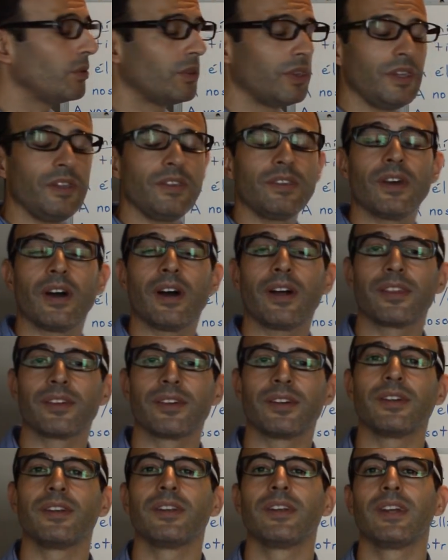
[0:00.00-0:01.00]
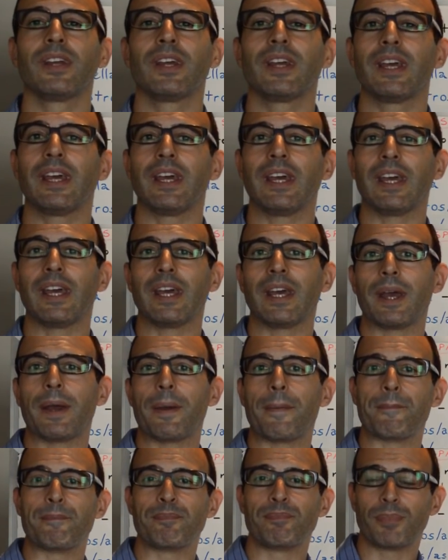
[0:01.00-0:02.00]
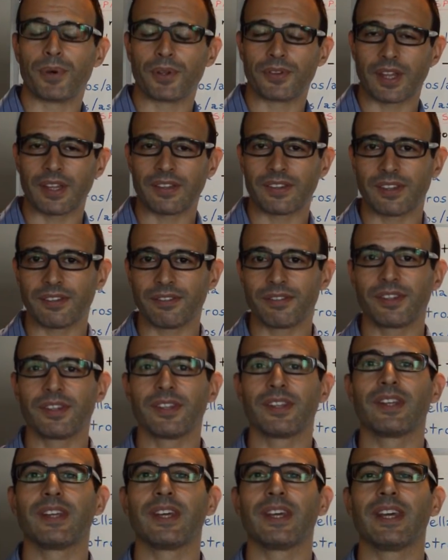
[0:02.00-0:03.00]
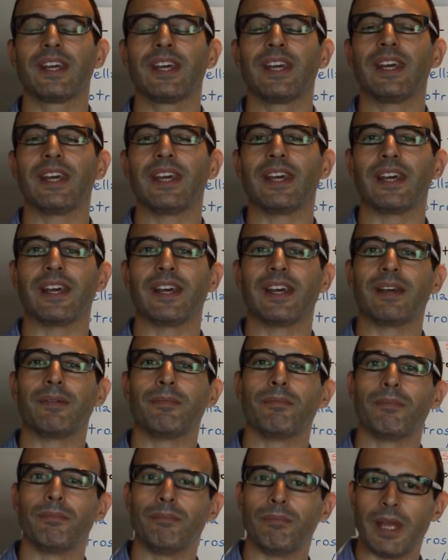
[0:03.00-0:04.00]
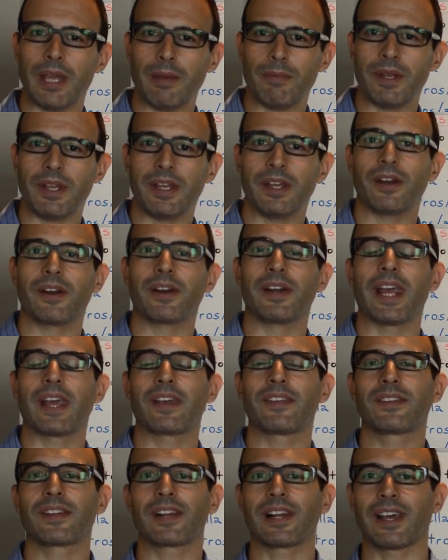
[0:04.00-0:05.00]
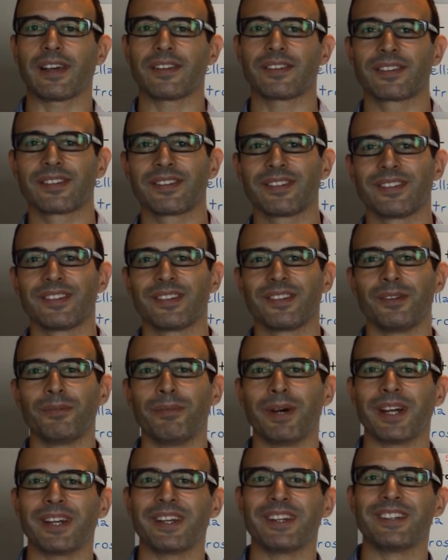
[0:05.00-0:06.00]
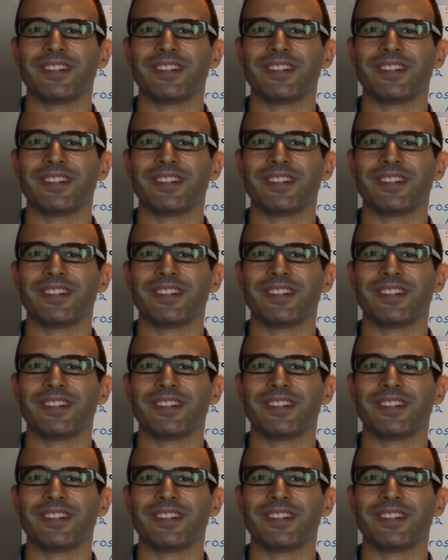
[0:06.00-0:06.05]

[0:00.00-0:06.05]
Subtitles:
these other possessives maybe in our next class. Goodbye.